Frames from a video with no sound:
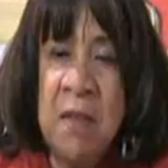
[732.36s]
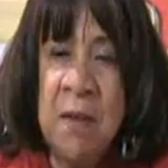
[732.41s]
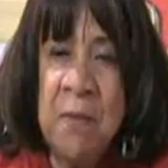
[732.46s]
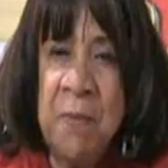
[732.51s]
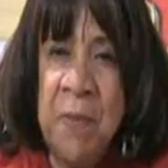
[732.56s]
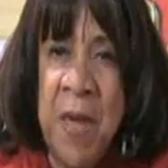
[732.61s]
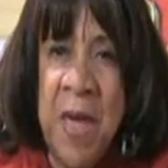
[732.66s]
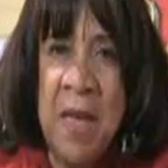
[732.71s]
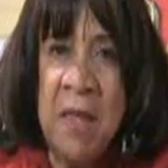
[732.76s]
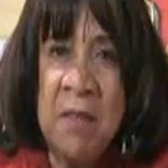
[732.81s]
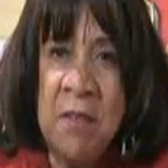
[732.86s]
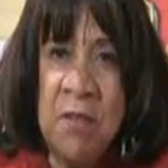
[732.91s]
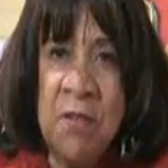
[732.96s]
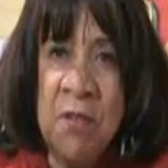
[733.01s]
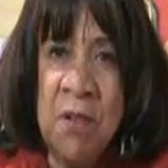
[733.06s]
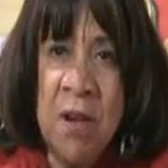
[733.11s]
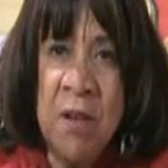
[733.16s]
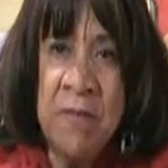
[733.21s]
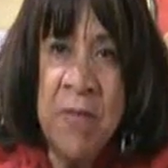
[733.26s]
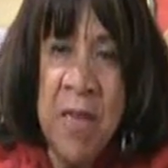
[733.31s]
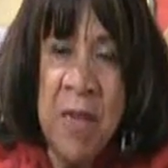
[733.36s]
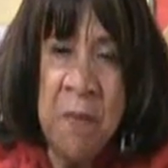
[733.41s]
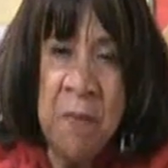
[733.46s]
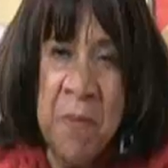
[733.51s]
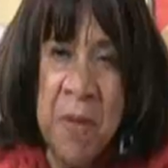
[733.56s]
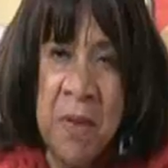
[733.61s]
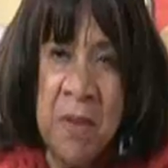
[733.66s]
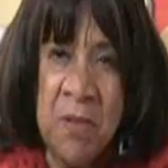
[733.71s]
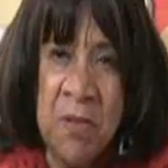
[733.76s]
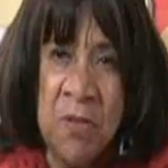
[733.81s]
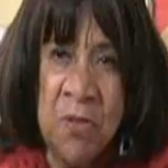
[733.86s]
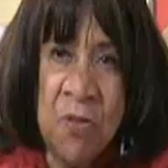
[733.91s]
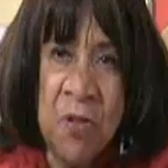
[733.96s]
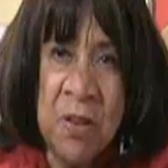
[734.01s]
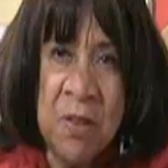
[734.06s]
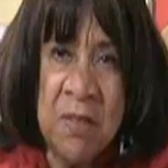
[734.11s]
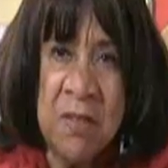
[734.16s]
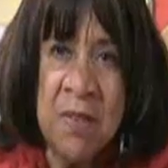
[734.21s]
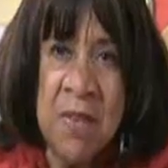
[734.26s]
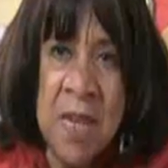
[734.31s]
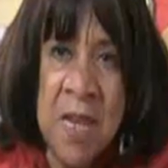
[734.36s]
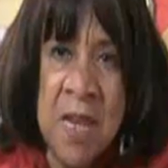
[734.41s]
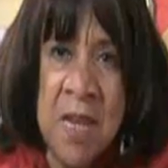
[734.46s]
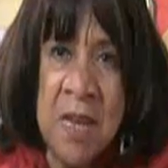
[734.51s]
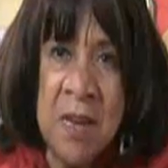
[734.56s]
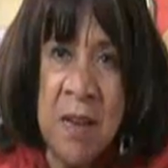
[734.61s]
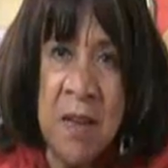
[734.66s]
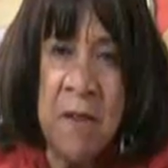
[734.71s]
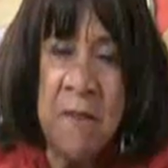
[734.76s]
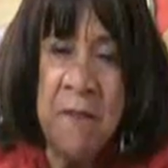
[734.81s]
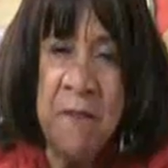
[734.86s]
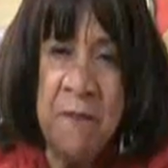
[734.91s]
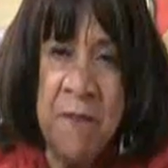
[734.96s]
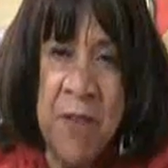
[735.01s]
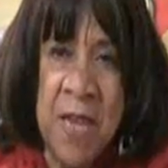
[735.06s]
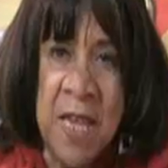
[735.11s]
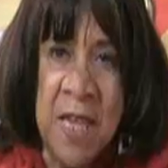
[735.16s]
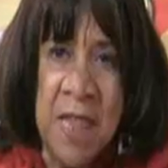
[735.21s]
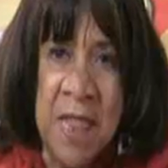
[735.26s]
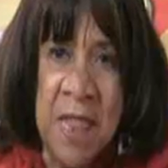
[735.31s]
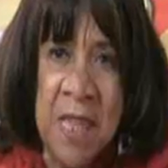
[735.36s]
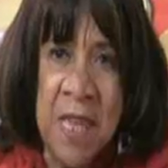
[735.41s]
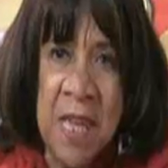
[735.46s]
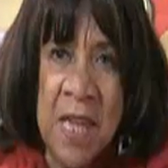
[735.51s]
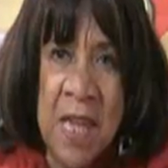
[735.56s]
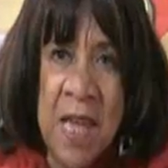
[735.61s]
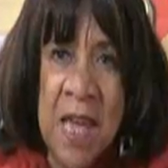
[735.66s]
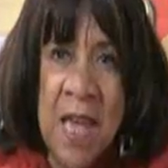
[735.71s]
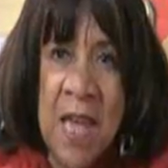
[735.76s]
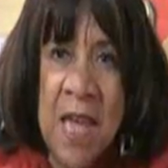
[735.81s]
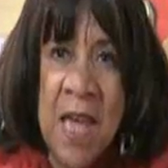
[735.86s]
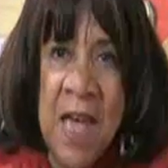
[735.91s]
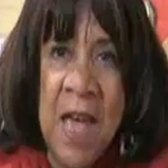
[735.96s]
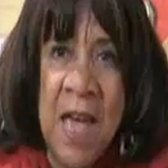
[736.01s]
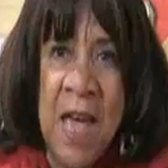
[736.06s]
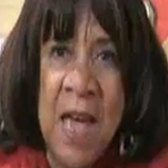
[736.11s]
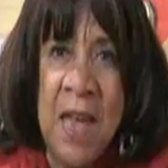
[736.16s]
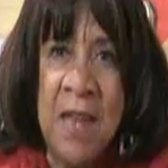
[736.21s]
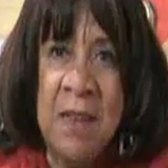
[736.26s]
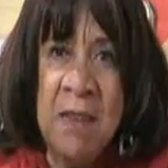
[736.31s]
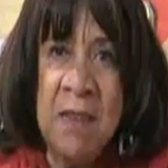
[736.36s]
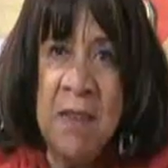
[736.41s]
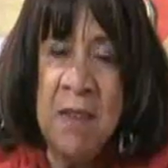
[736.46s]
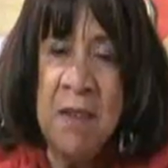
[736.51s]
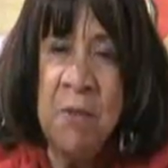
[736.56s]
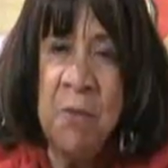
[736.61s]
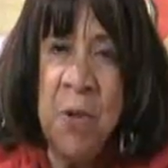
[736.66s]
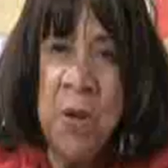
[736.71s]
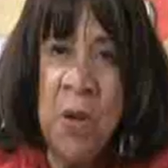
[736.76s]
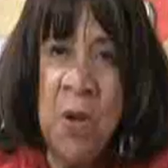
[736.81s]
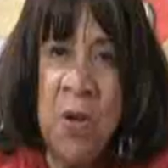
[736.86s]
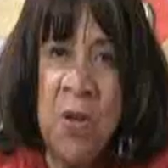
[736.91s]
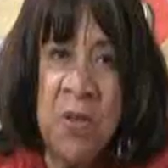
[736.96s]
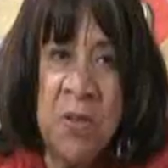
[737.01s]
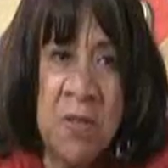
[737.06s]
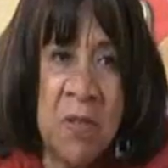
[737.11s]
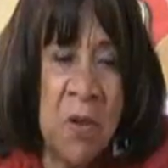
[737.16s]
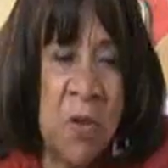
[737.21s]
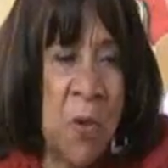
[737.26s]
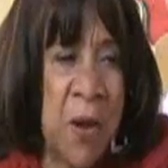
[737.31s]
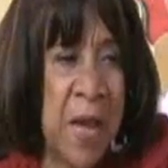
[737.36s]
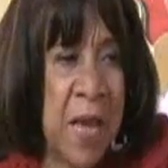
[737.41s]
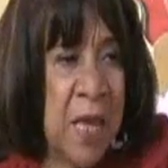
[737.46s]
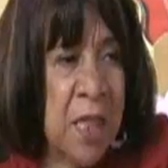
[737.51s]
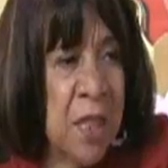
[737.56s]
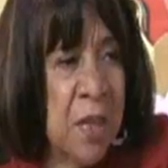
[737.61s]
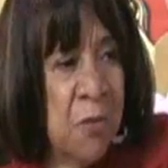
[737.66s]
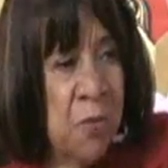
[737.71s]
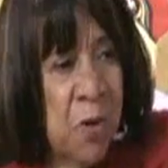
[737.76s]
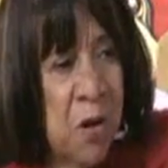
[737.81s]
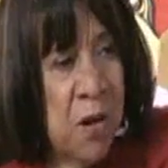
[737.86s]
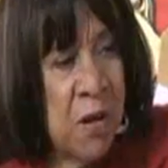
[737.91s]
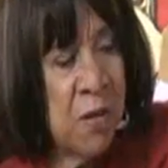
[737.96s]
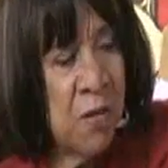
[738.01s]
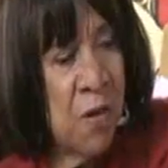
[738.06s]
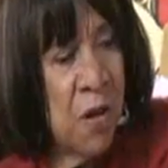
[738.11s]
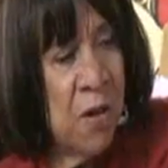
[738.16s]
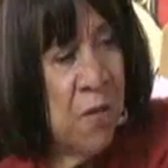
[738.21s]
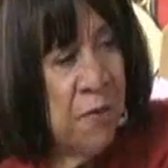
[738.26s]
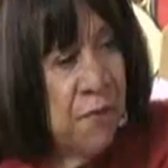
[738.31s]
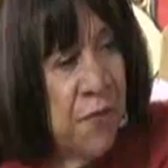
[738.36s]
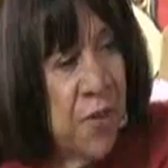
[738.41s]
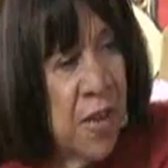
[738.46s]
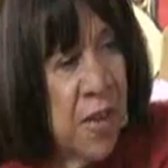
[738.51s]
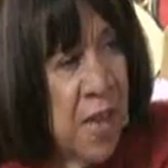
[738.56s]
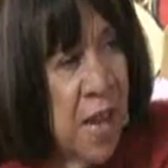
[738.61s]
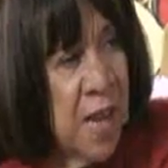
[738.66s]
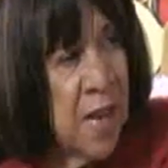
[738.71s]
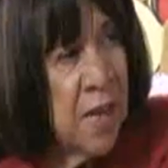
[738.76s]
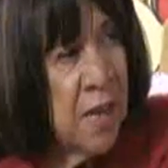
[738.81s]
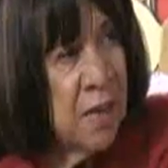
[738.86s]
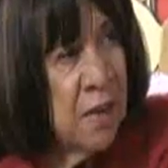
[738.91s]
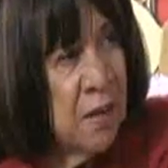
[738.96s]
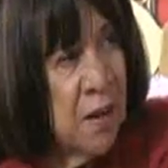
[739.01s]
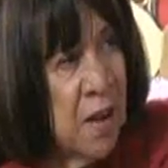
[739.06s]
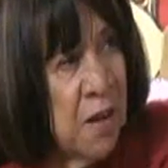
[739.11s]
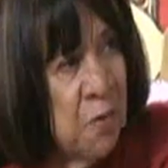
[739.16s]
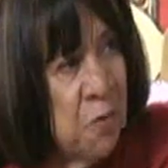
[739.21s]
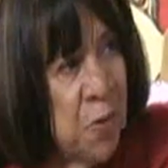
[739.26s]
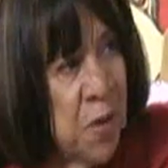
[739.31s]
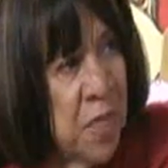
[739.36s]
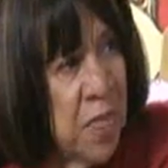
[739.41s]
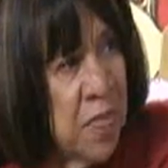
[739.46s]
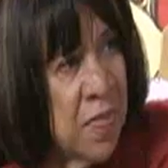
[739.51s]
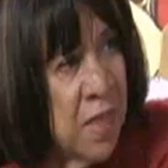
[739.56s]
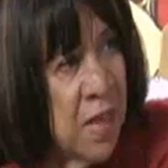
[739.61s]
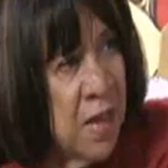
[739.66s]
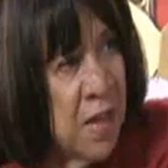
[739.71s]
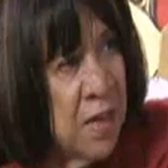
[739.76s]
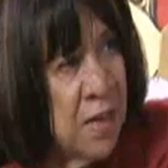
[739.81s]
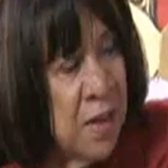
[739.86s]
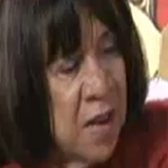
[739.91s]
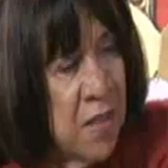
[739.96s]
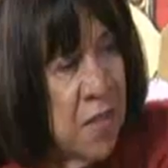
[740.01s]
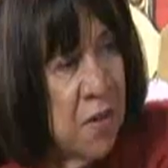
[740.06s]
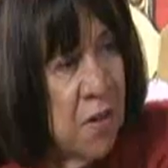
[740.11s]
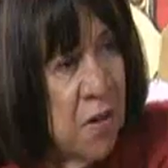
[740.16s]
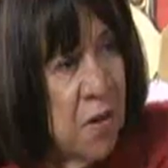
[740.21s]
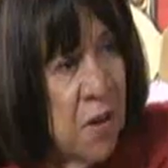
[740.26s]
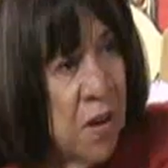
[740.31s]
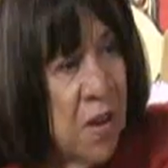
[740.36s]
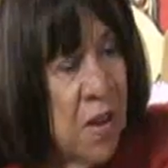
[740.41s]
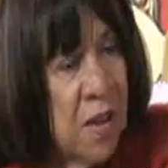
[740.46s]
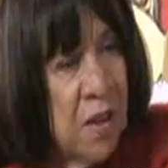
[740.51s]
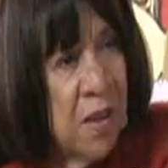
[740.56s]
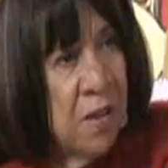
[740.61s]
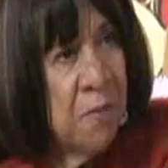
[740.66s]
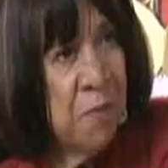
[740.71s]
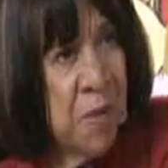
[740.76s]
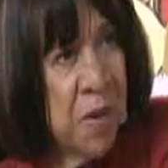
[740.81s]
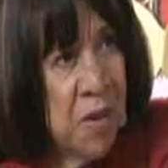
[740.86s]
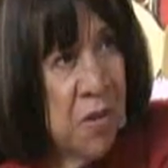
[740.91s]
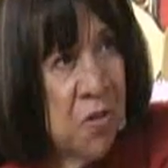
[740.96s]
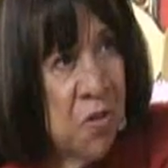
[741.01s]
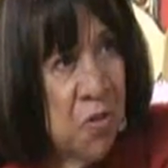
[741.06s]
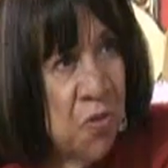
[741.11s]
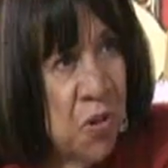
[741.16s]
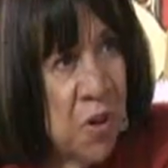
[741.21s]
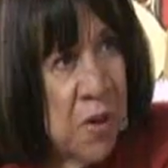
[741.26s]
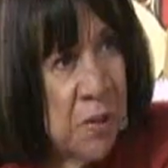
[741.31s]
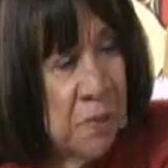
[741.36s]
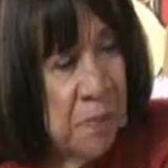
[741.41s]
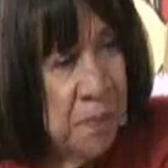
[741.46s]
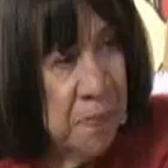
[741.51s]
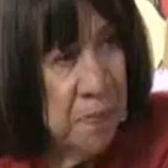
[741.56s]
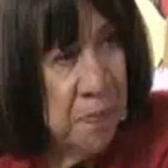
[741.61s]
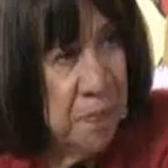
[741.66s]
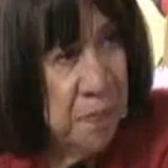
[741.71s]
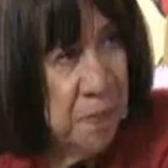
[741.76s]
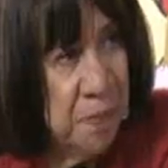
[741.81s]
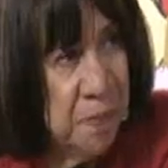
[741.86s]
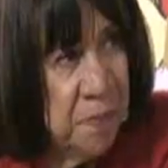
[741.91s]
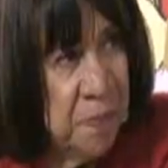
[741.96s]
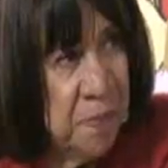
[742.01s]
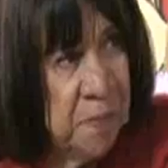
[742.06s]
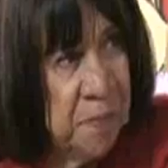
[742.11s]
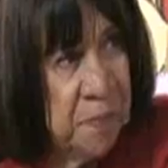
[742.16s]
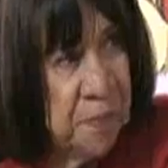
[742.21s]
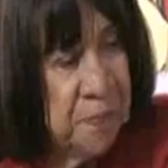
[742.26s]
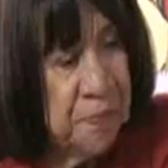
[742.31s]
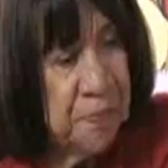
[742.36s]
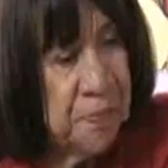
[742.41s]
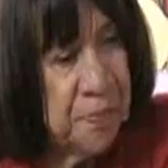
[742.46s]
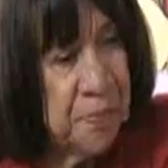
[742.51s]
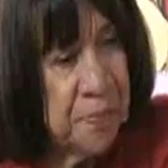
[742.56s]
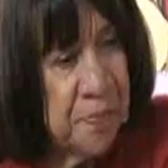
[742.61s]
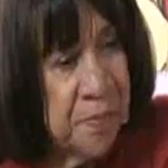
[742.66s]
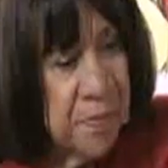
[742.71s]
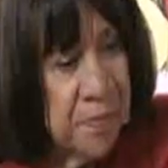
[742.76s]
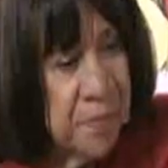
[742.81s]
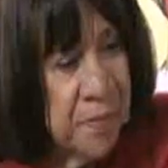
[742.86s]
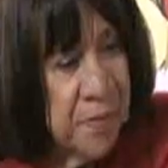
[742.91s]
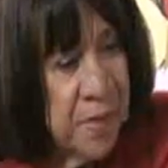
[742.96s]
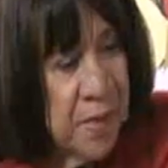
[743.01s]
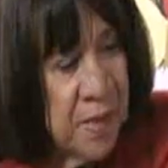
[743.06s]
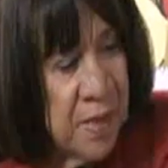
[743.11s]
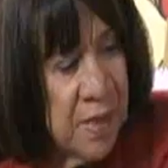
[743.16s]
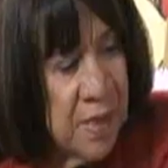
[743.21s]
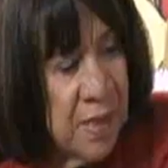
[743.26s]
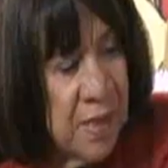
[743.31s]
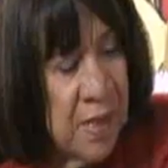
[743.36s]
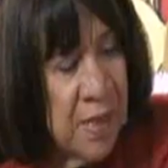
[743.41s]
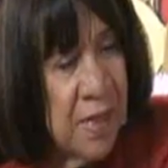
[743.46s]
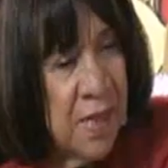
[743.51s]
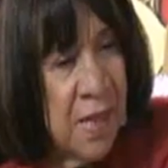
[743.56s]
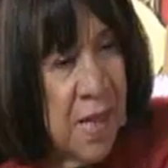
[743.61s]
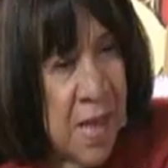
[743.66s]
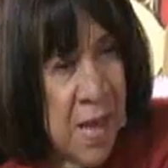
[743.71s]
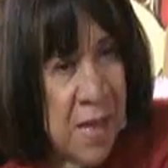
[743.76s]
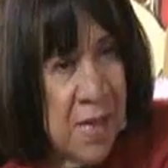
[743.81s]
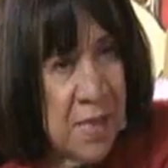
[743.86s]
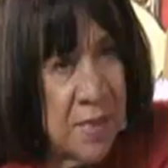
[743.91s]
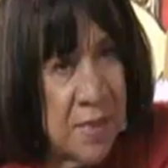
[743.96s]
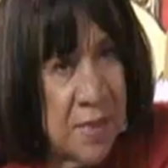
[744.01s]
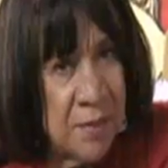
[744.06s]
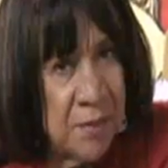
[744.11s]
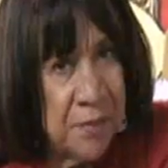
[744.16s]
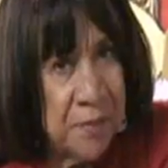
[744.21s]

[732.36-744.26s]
the pastor of that ministry, mm -hmm. Seed of Faith. Amen. And we also, Anjee, we're affiliated uh, with another with an, ministry. Absolutely, Anointed Vessels Productions. Yes.